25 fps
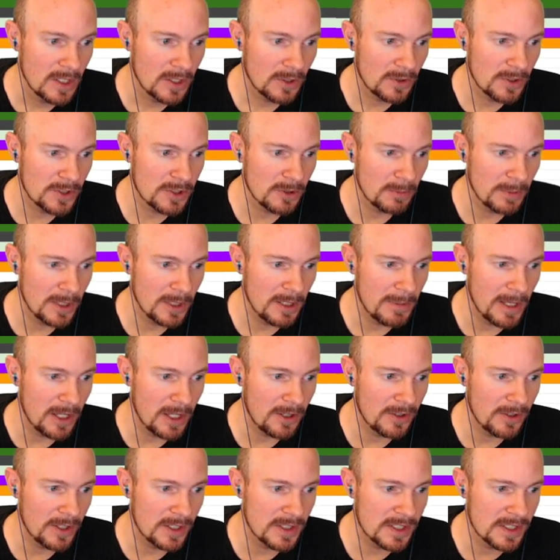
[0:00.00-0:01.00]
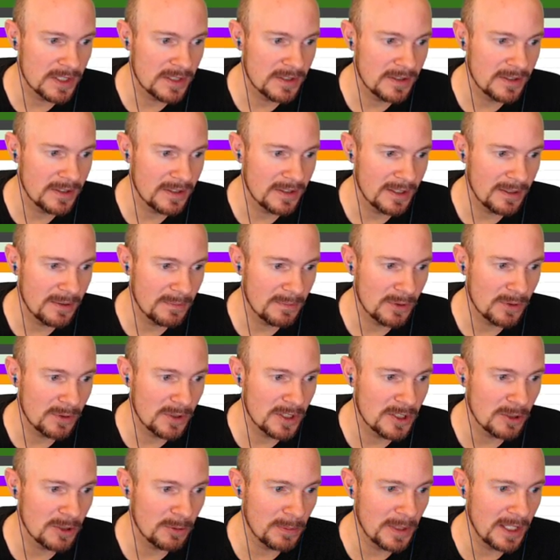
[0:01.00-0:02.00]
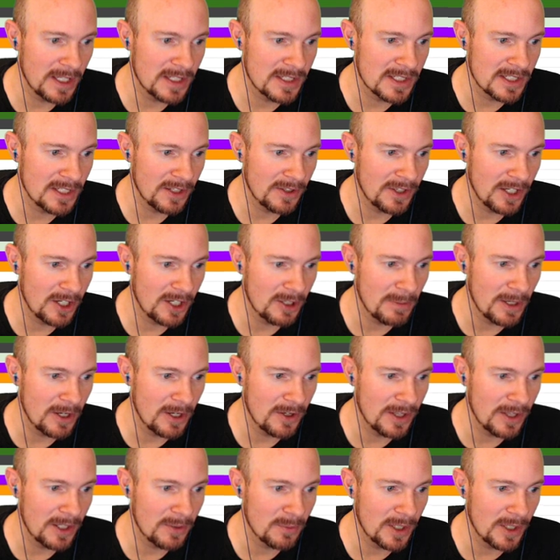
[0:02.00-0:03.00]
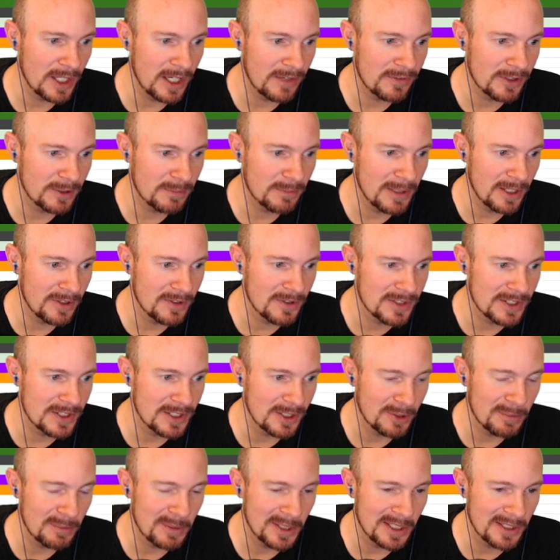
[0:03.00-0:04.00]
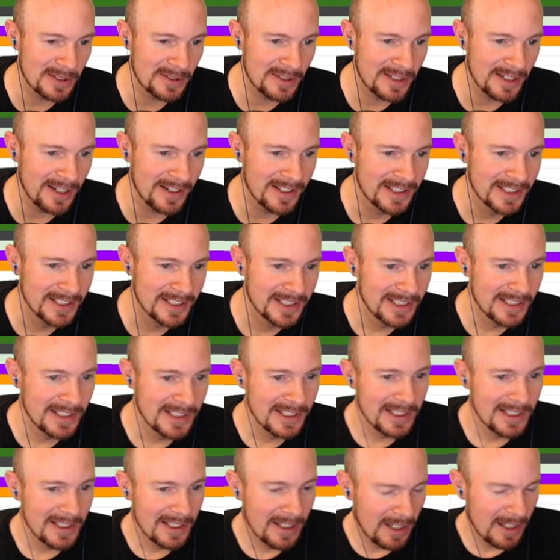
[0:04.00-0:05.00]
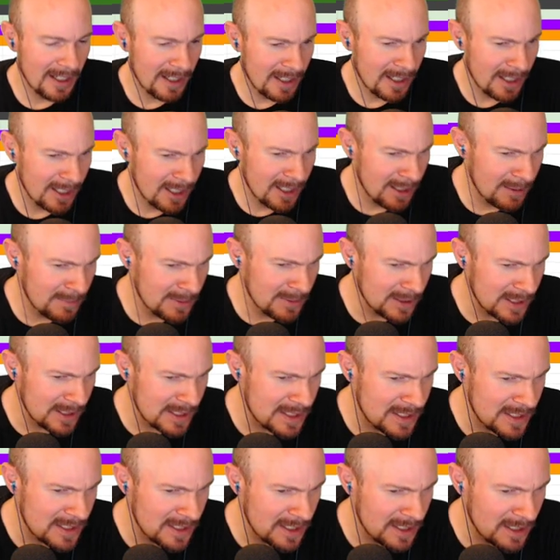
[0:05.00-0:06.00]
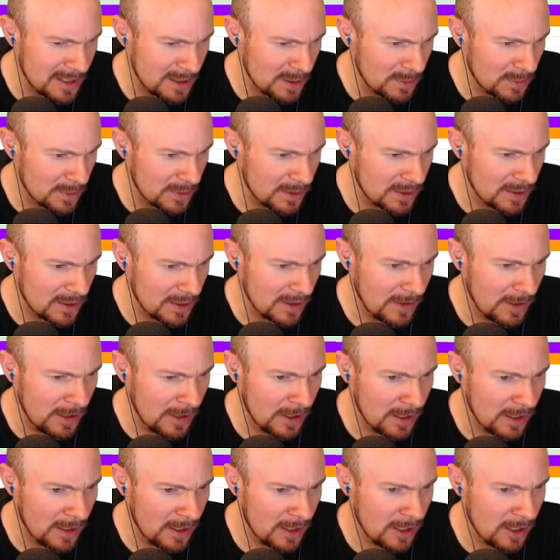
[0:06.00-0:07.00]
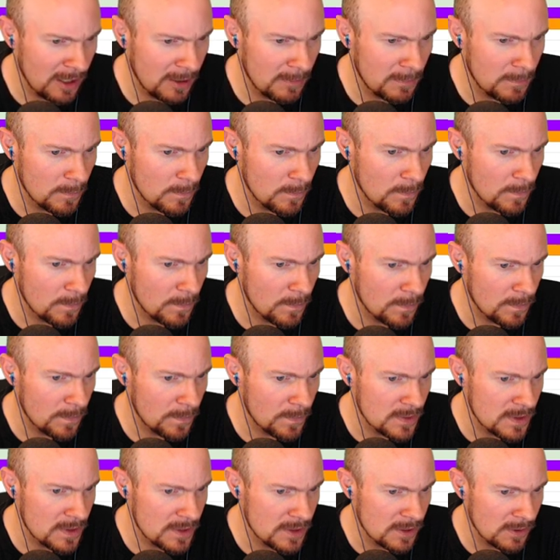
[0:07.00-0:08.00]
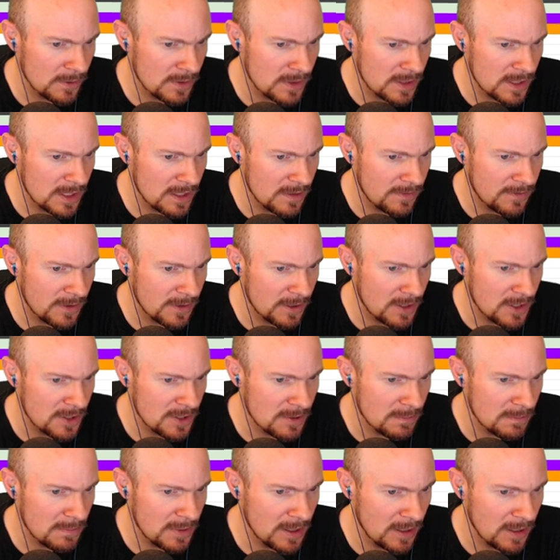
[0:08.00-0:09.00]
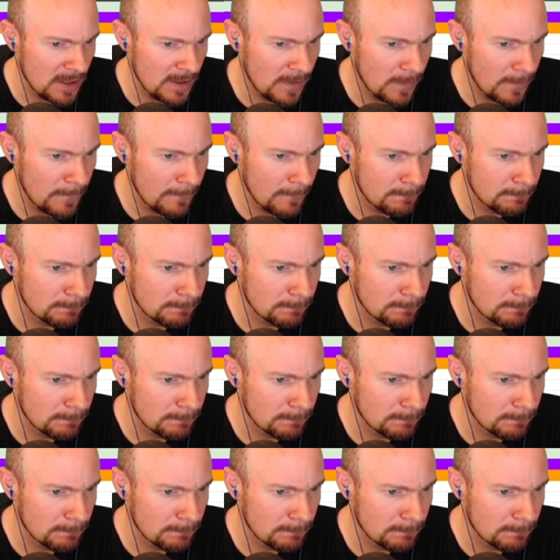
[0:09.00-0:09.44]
Crystal B better than, Crystal B and Stealth A are better than whatever, better than Stealth B. Okay. Um, let's see. Um, Zoltan C, Federation B.